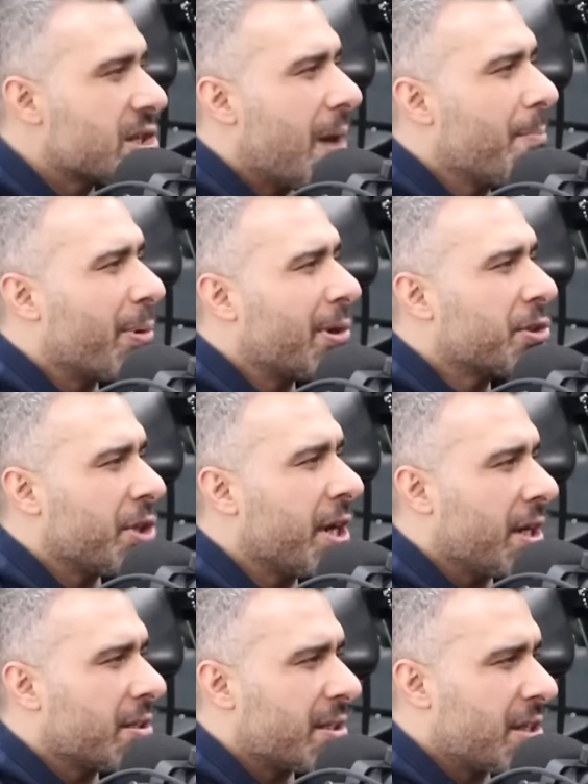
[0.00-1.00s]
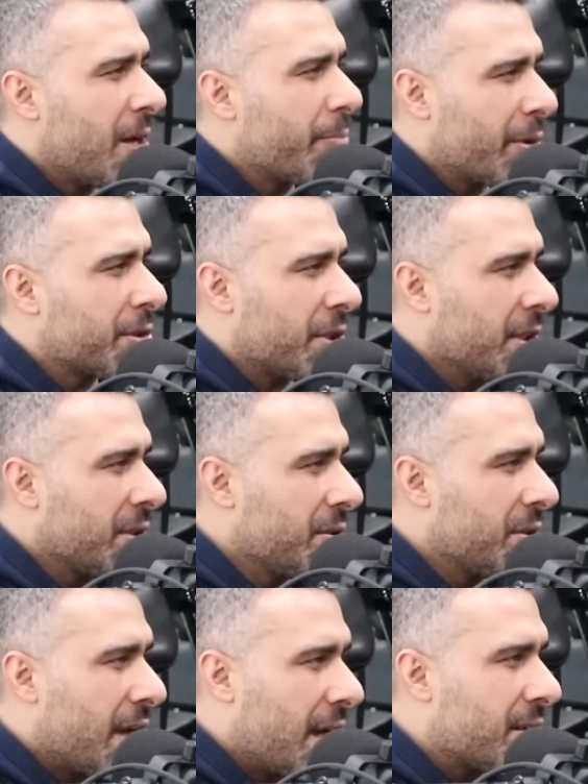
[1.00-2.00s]
some protein
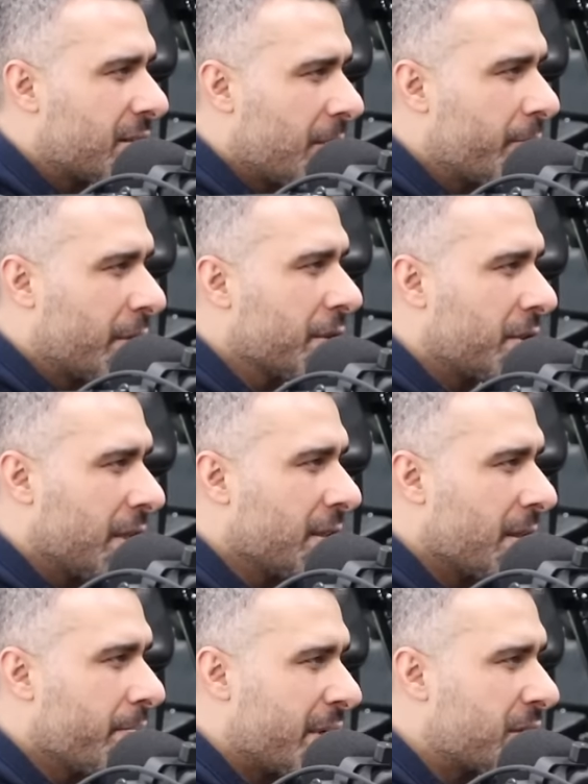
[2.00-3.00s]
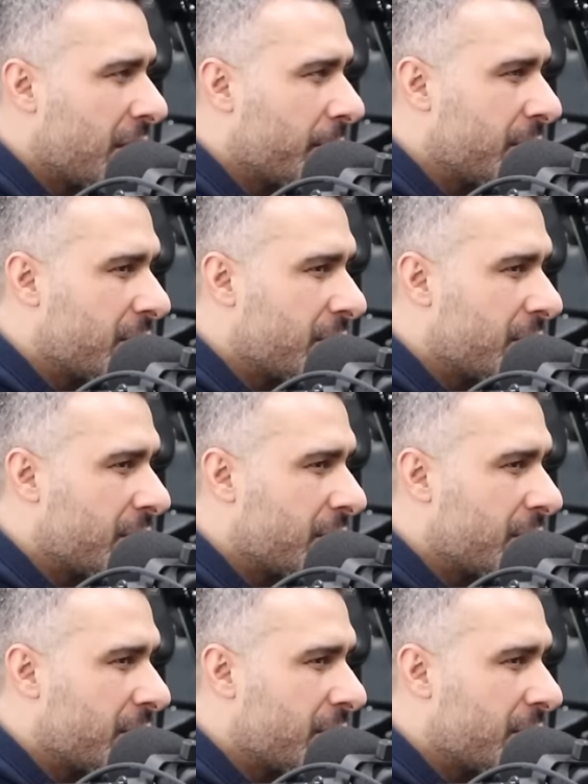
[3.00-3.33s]
do that. Some protein in the midst of the